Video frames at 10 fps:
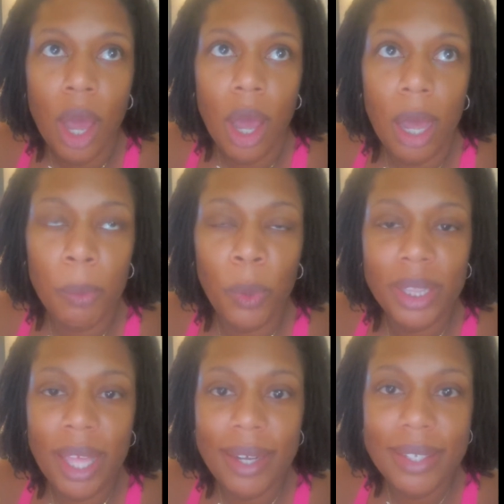
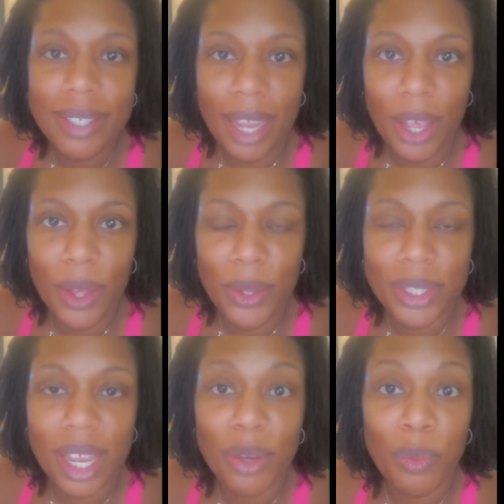what that
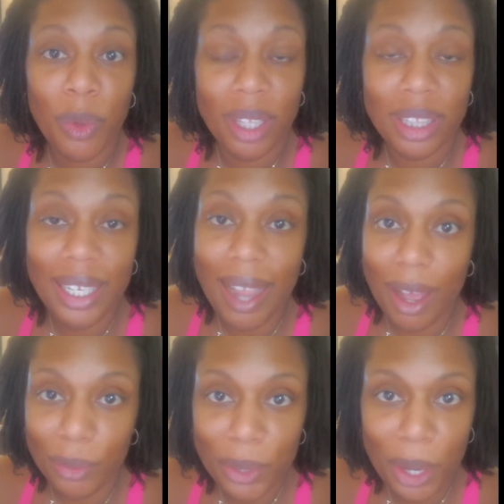entailed and what the
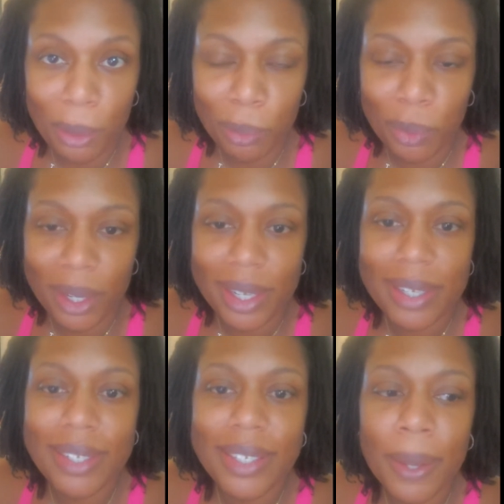outcome
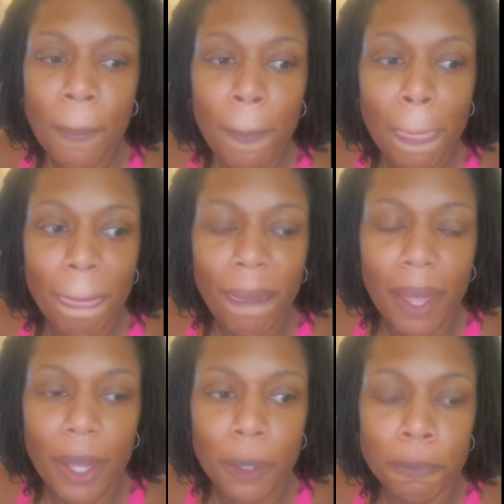was.
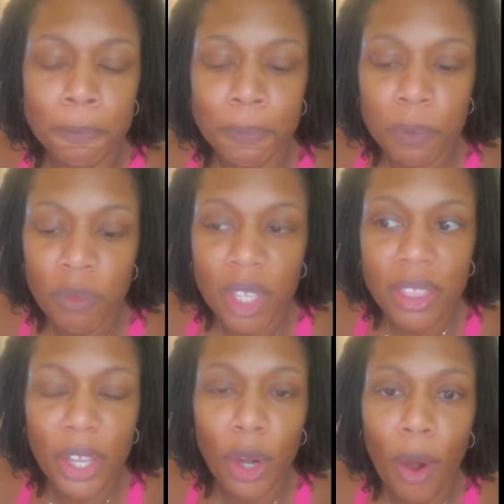
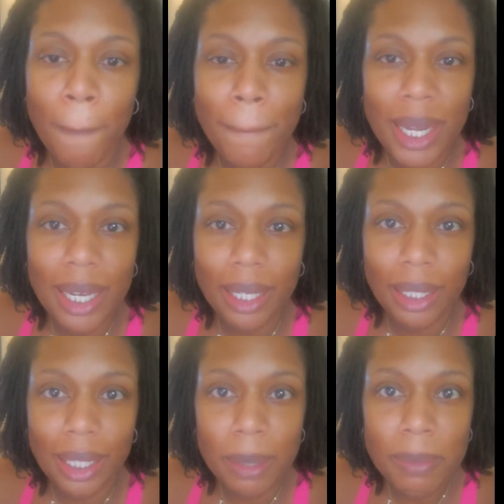There are many
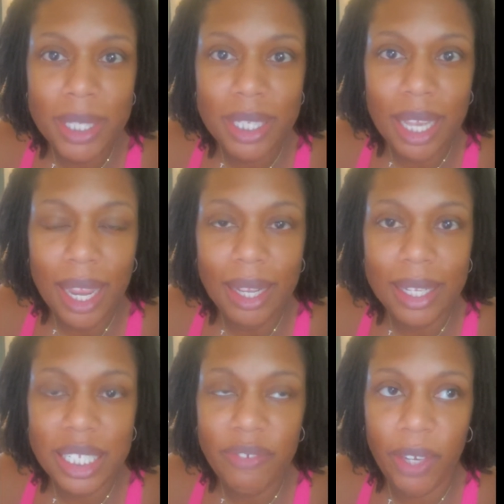clips in
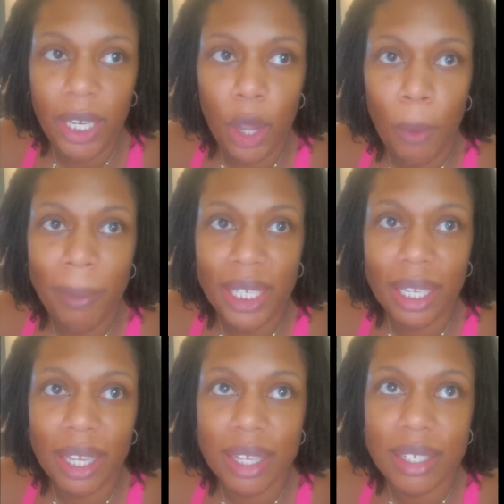this video
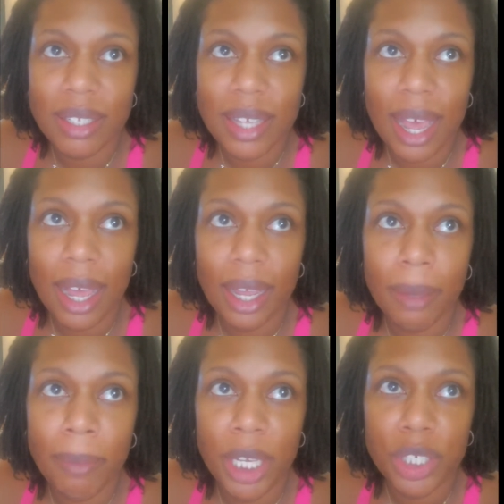because I
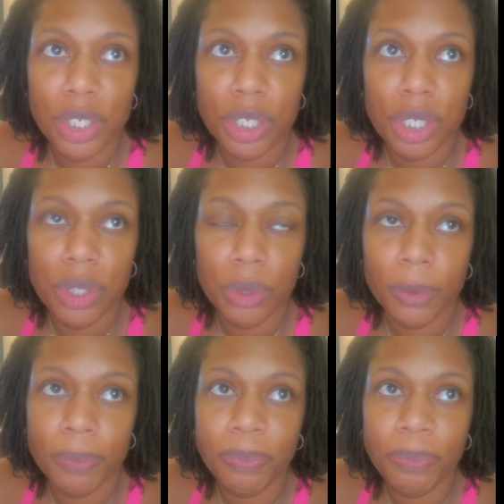made sure to